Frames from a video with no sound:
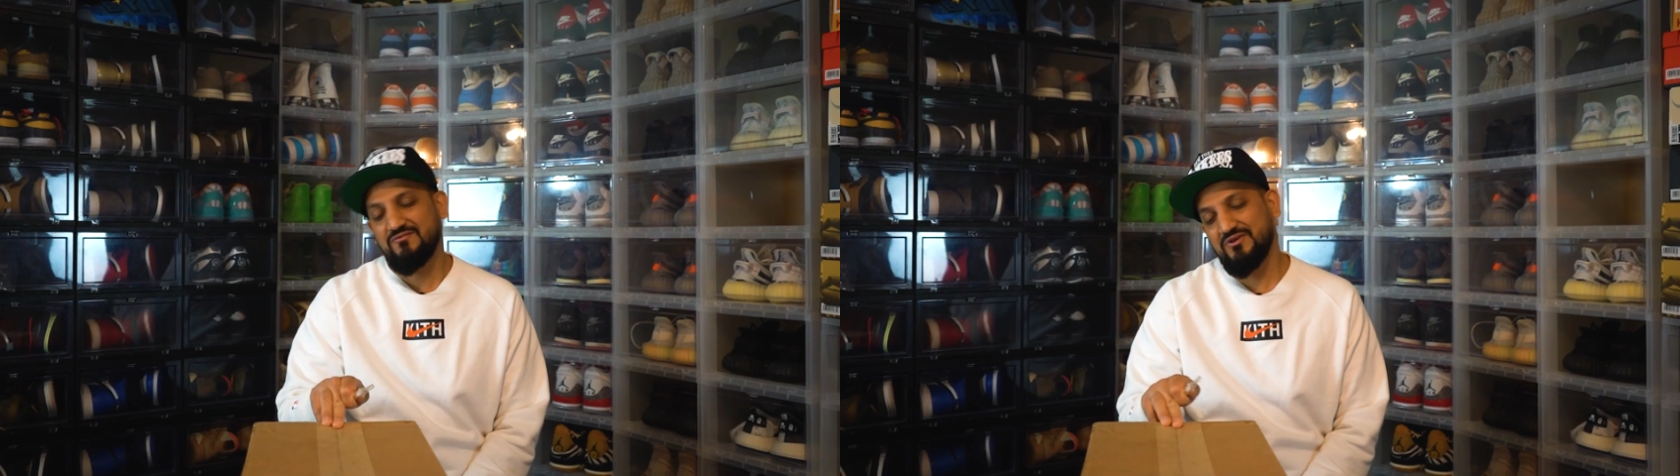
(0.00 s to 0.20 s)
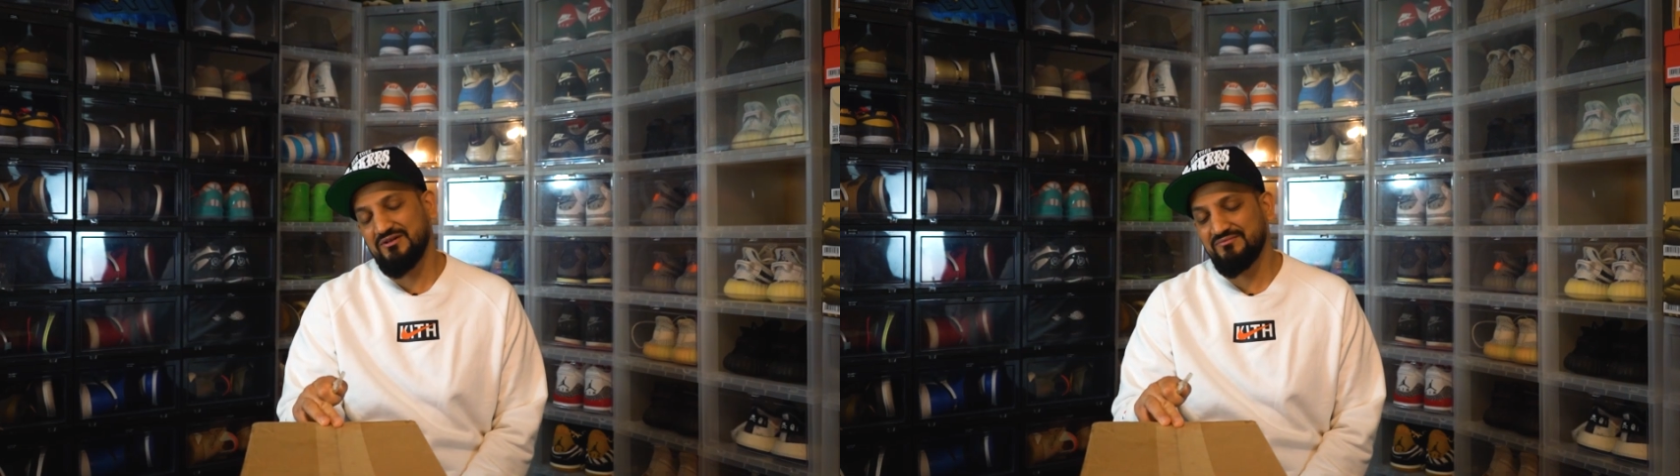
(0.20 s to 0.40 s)

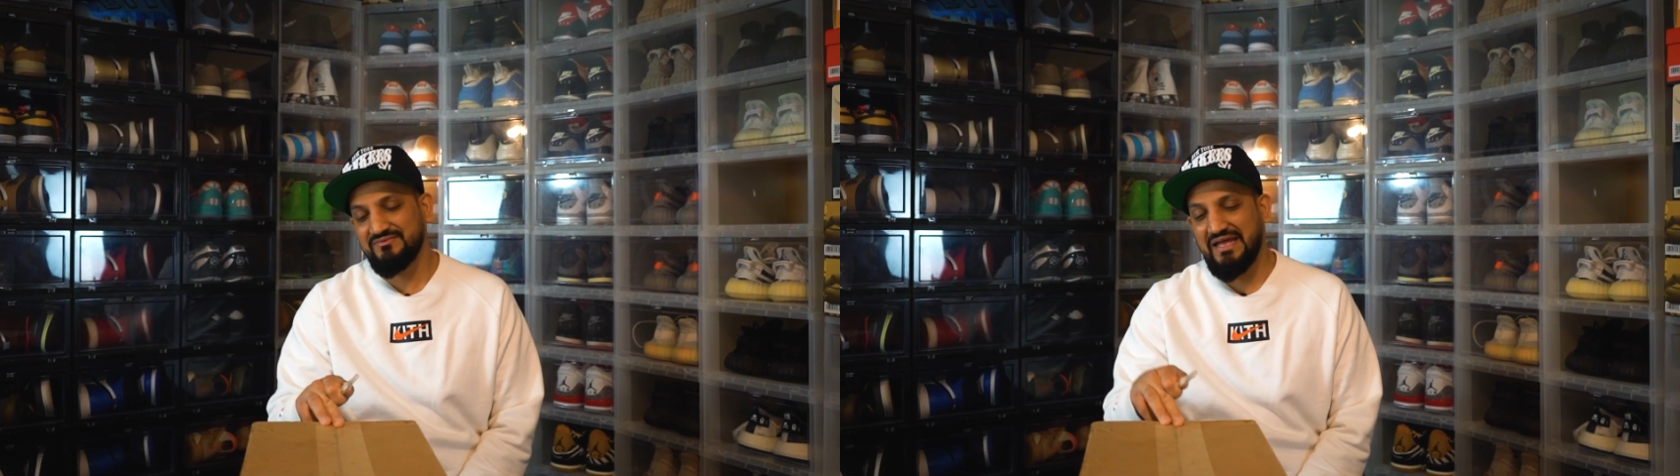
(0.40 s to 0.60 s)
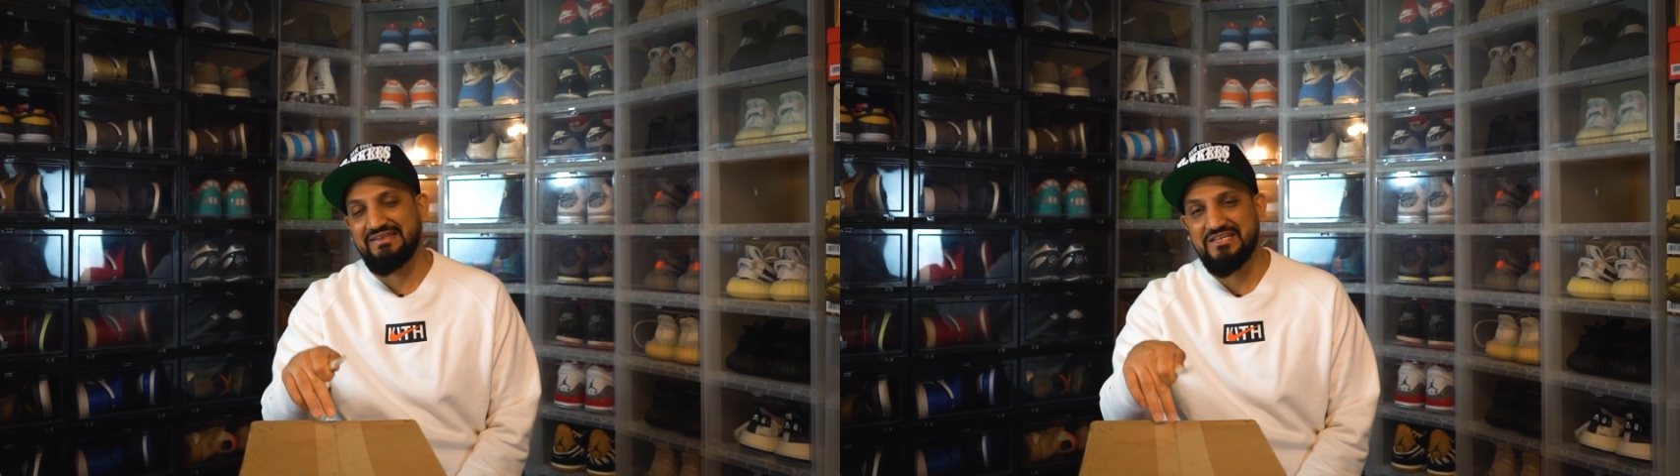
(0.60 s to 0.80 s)
Well,
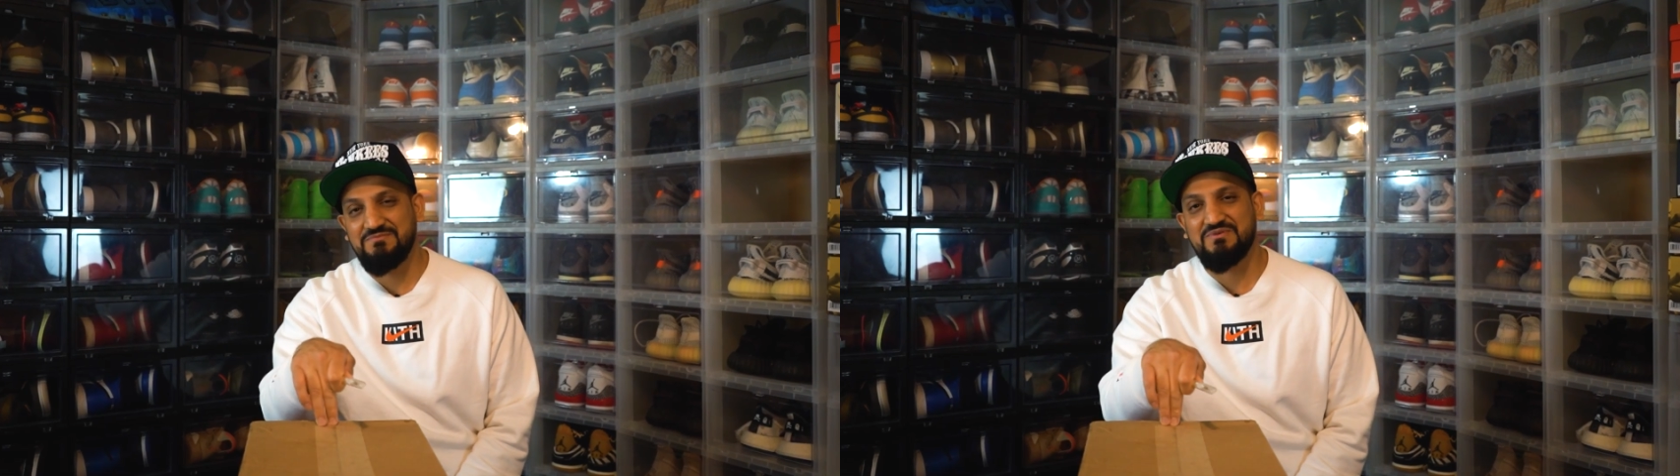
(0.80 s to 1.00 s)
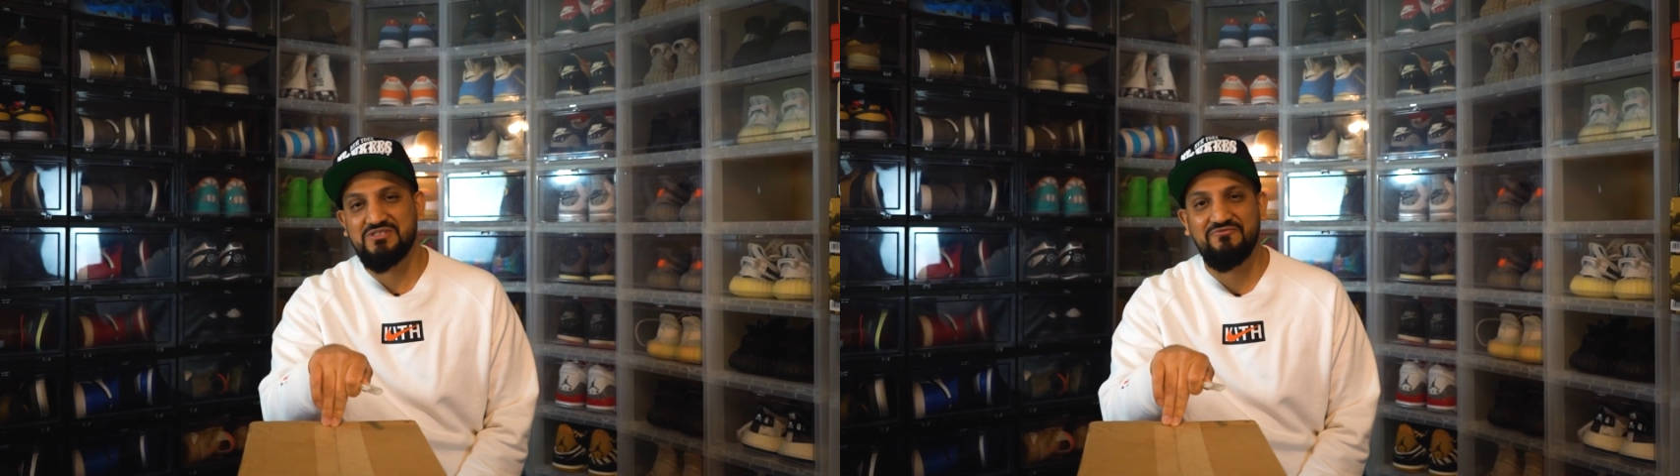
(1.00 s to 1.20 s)
not this
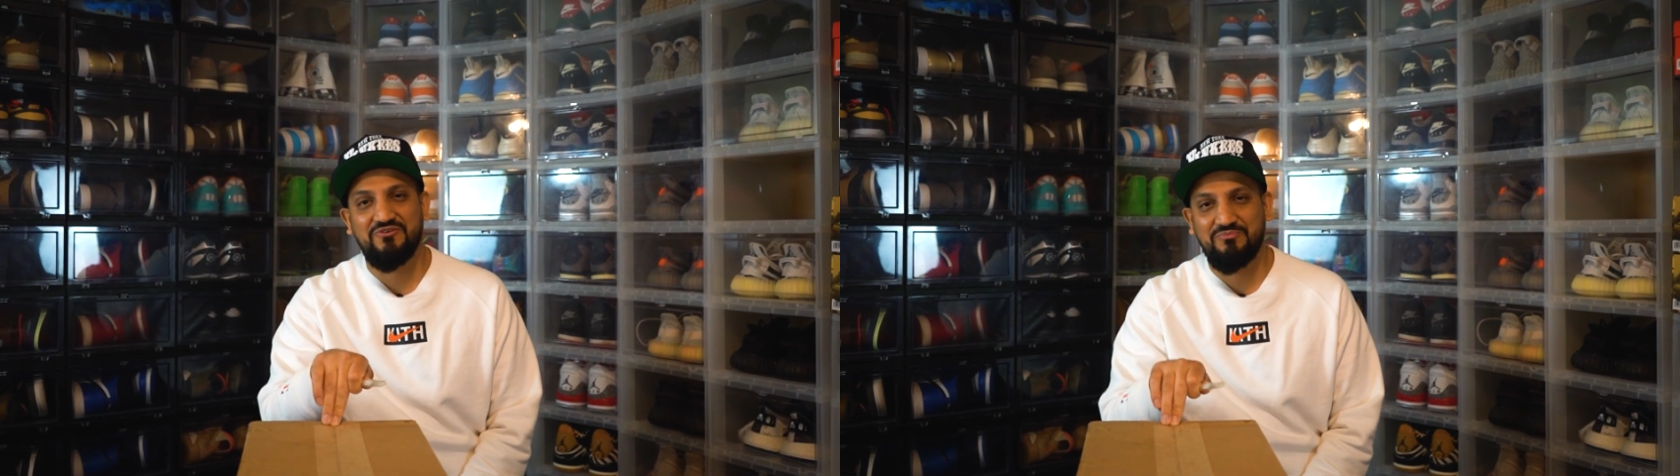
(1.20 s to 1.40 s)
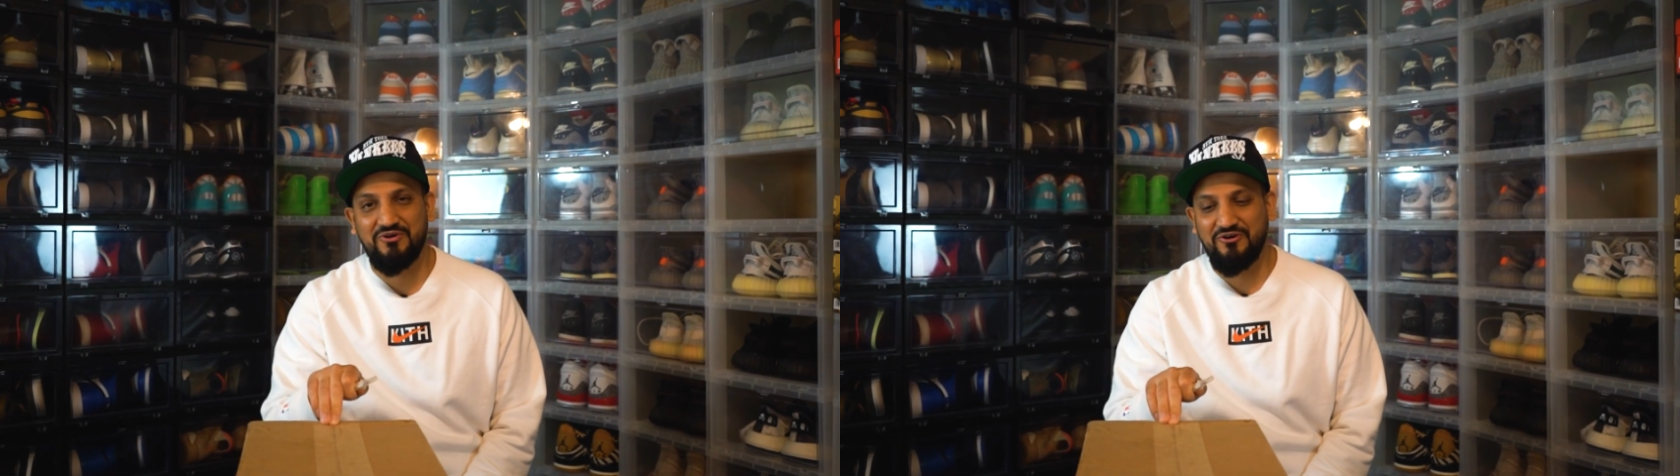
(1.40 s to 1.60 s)

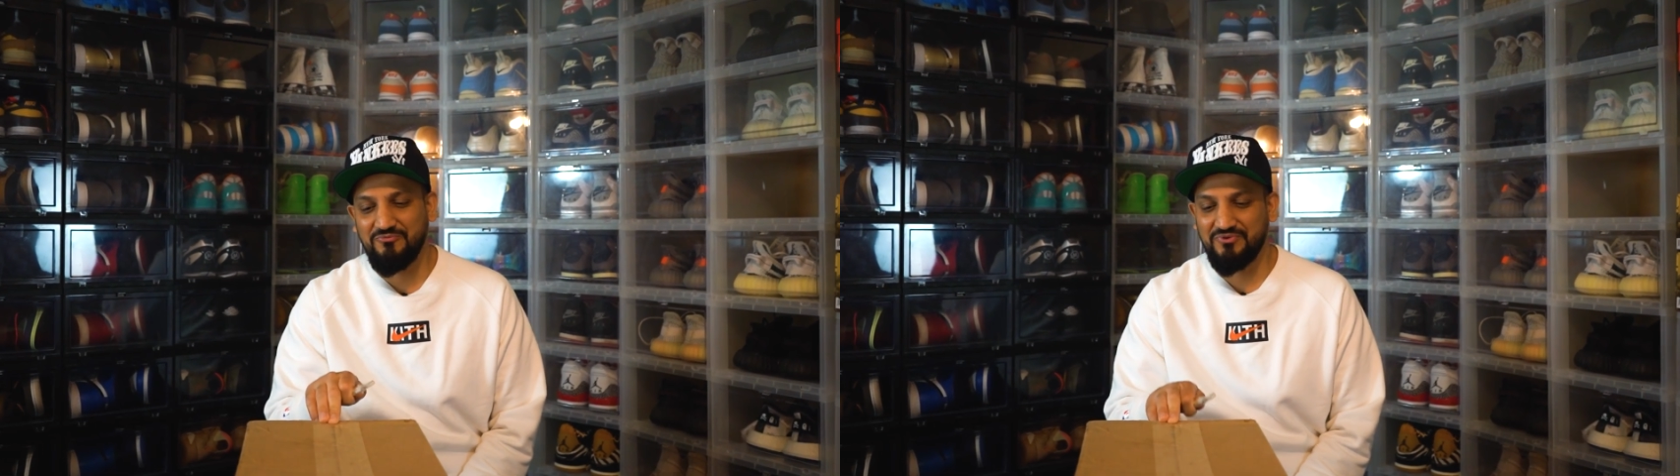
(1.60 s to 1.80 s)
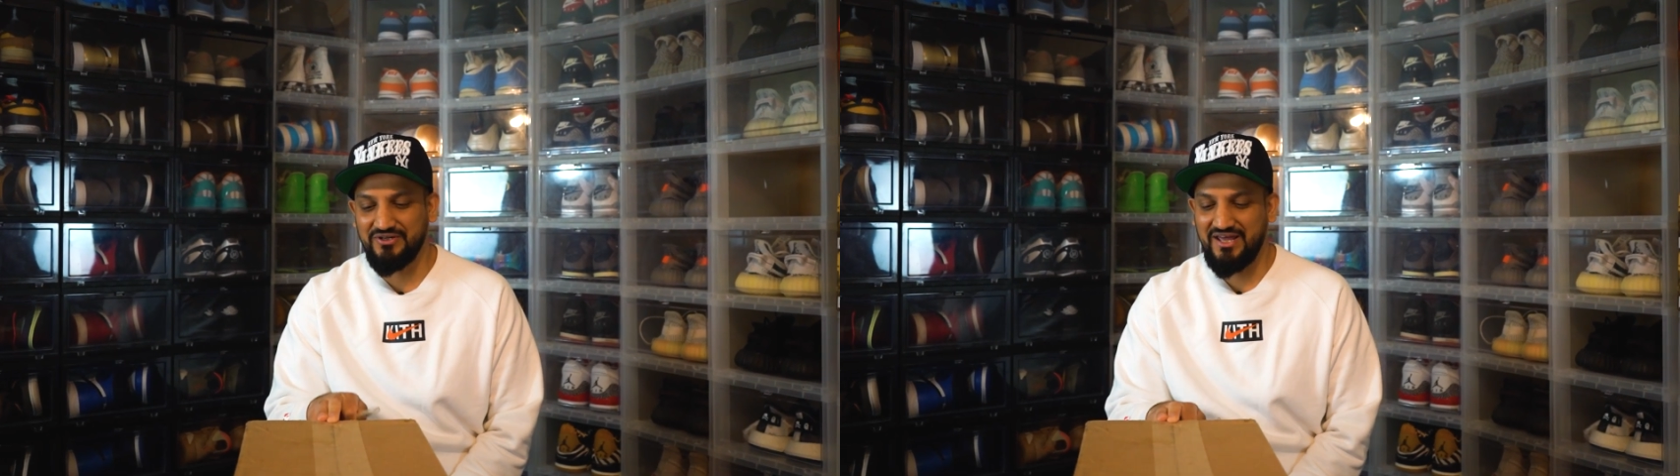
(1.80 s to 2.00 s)
specific pair,
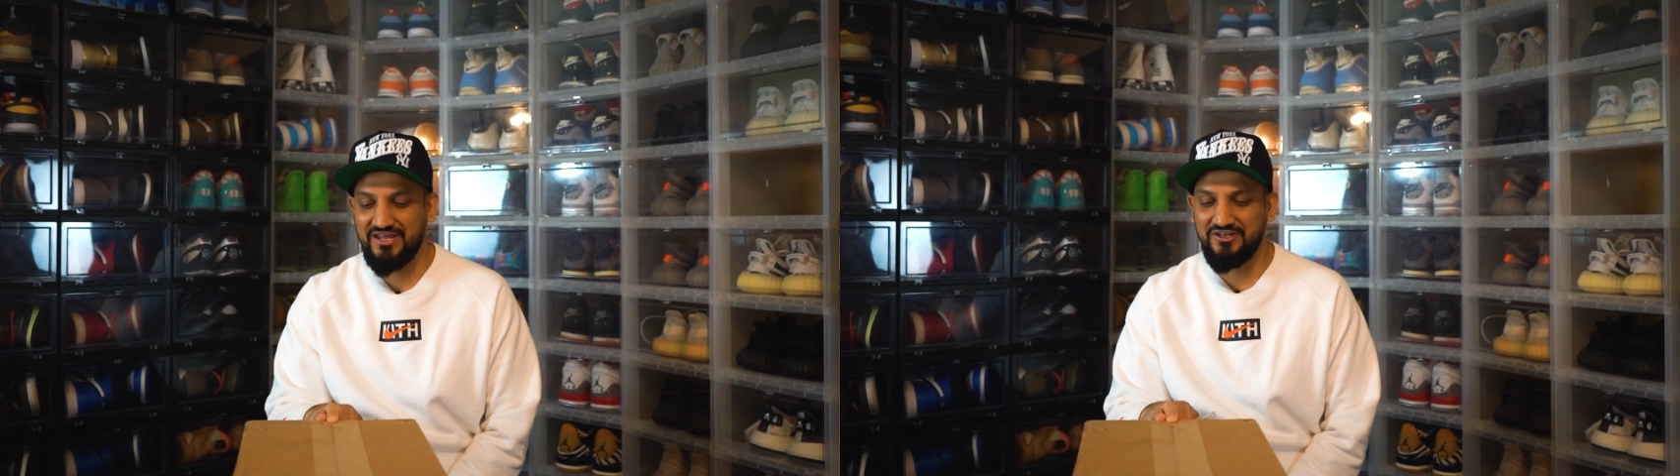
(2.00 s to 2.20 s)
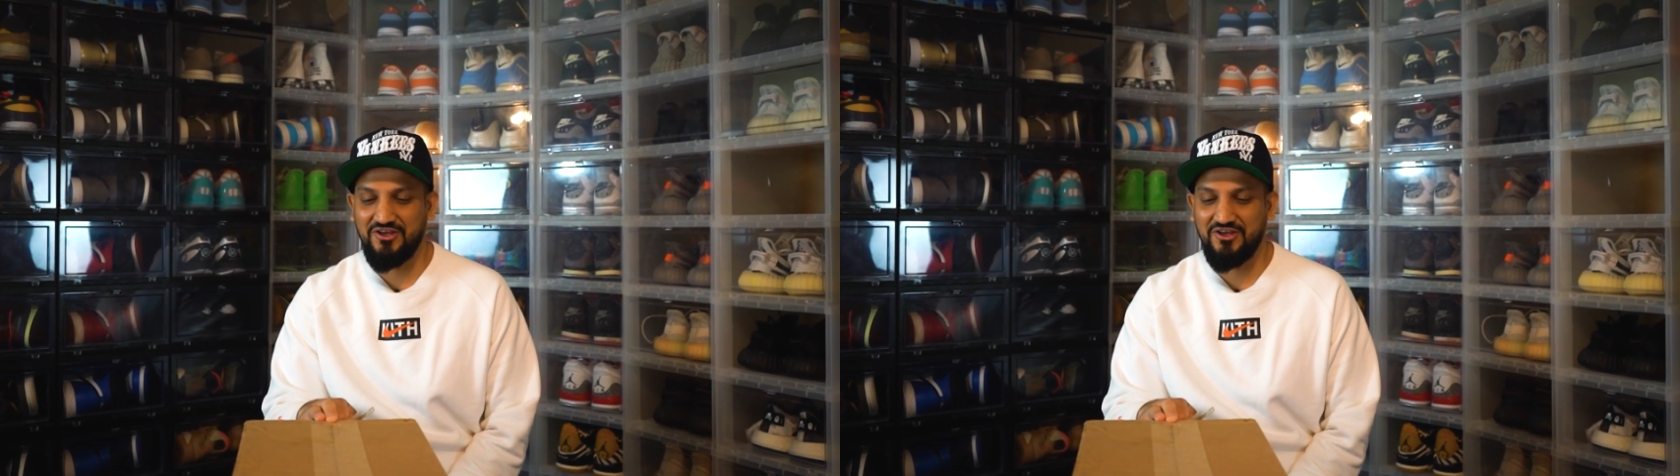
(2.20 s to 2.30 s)
but I hit